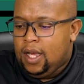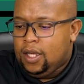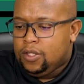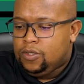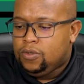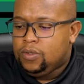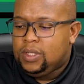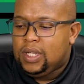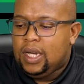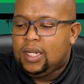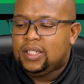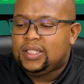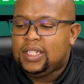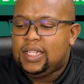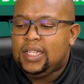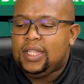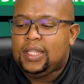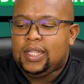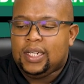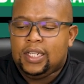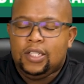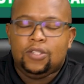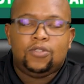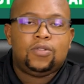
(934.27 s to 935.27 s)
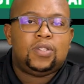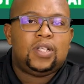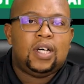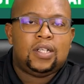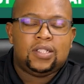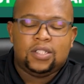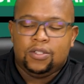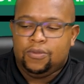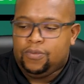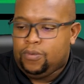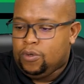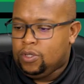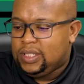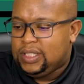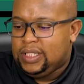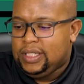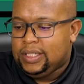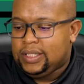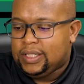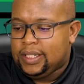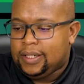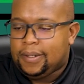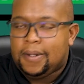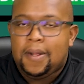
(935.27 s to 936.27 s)
2003-2004
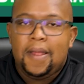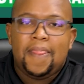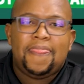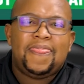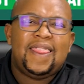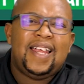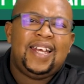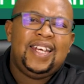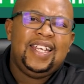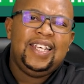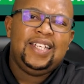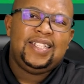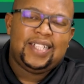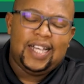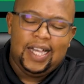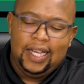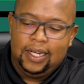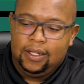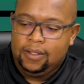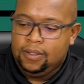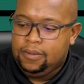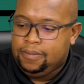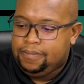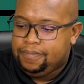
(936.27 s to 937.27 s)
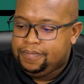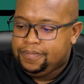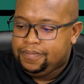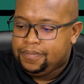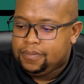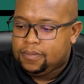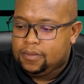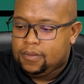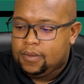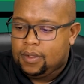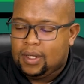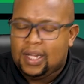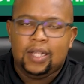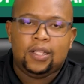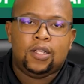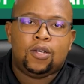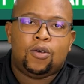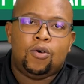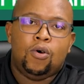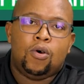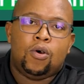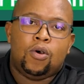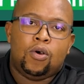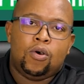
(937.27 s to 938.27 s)
season. The league title and the
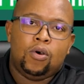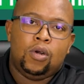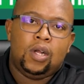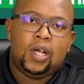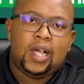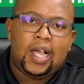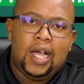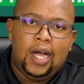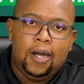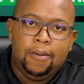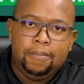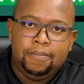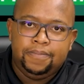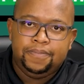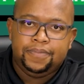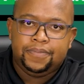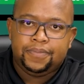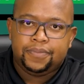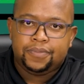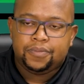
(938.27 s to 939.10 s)
Coca-Cola Cup.